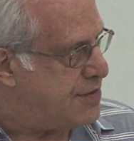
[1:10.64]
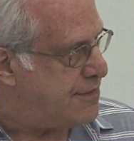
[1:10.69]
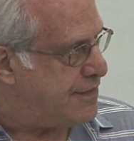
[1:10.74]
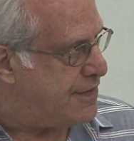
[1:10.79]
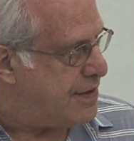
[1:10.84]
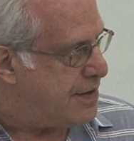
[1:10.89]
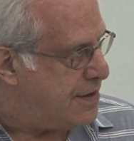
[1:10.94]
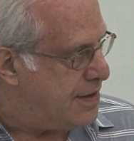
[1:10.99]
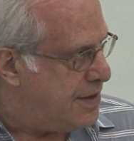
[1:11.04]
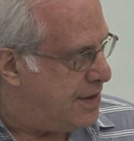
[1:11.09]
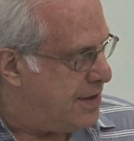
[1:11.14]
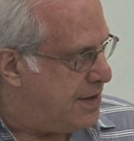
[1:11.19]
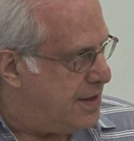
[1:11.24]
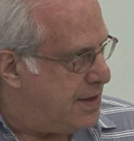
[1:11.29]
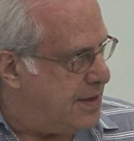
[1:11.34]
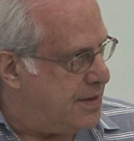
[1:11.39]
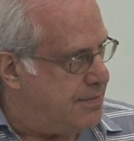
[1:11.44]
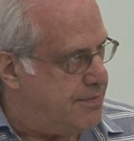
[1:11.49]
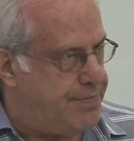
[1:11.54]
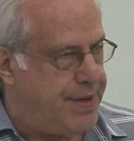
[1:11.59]
of a
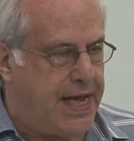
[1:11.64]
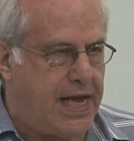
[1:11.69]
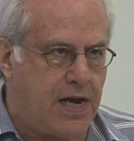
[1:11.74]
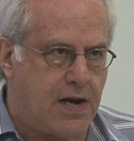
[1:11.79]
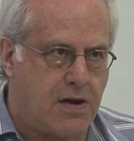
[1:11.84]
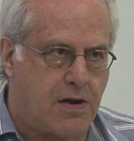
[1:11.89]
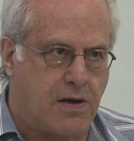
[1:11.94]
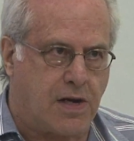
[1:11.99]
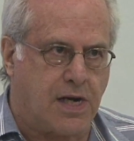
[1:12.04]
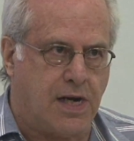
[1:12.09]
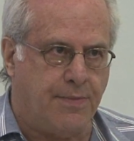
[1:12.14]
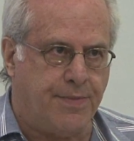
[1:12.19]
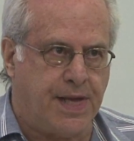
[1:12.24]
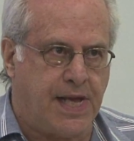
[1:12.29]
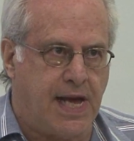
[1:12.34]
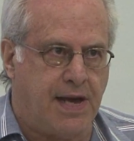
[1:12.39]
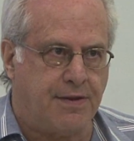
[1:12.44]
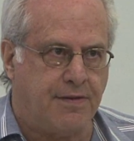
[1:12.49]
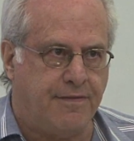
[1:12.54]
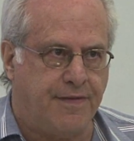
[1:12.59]
bear coming
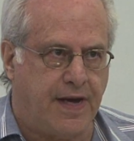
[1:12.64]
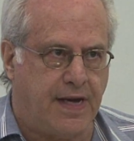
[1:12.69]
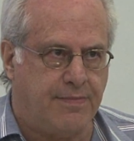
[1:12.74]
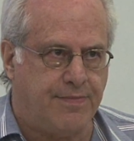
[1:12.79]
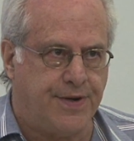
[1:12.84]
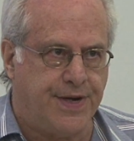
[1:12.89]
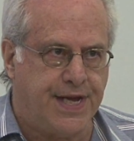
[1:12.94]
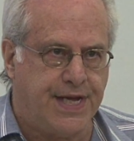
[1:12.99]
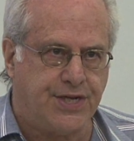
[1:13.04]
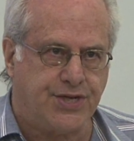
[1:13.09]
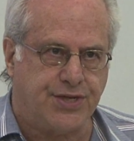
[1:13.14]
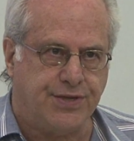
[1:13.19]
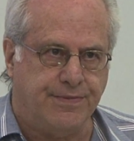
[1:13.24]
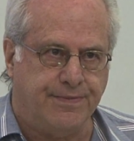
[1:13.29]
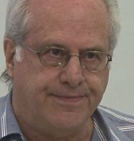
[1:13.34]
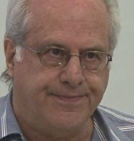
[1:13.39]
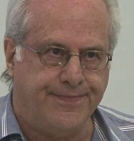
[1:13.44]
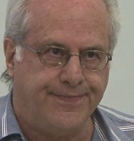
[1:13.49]
out of hibernation.